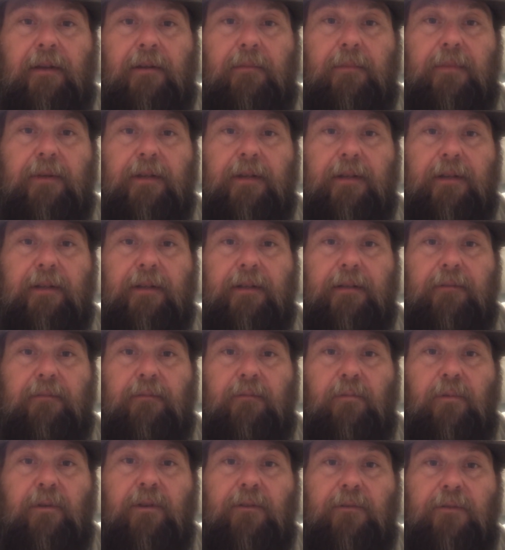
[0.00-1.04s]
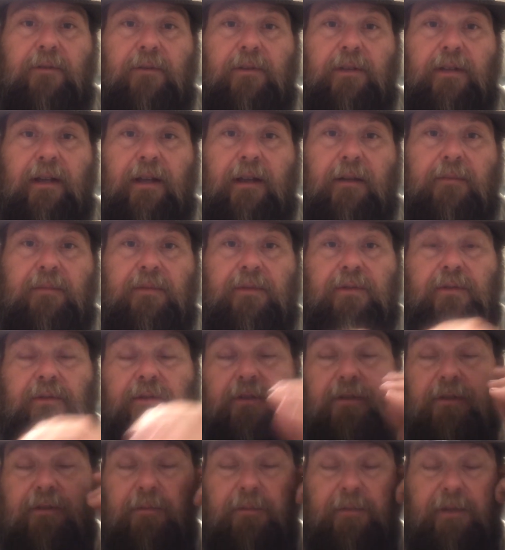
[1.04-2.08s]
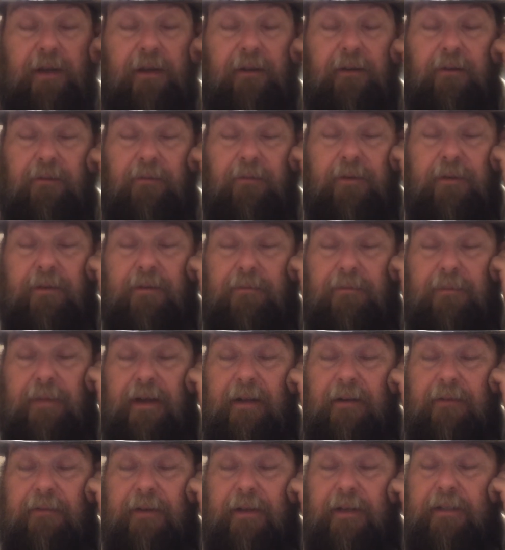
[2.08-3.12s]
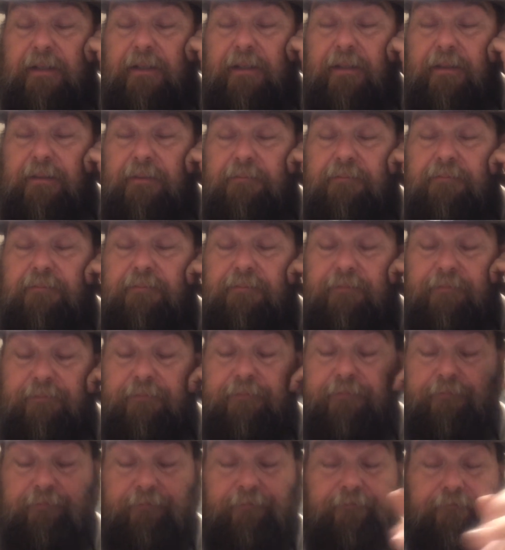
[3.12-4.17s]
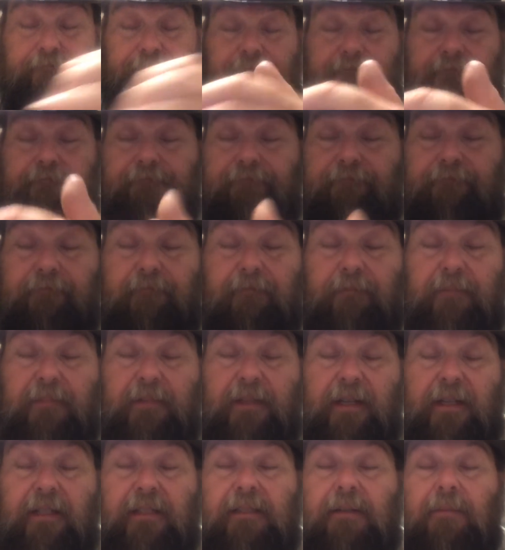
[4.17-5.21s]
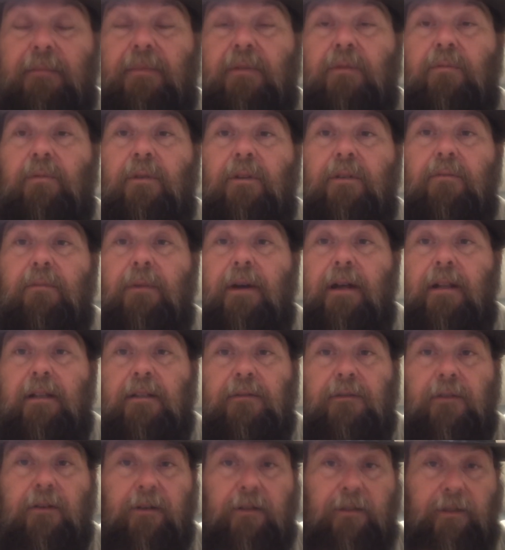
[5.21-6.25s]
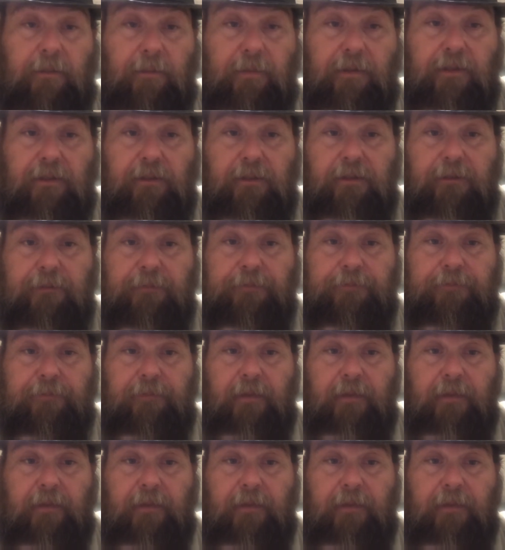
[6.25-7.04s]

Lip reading: but one of the few times YouTube's algorithm might have actually done something worthwhile as far as I'm concerned.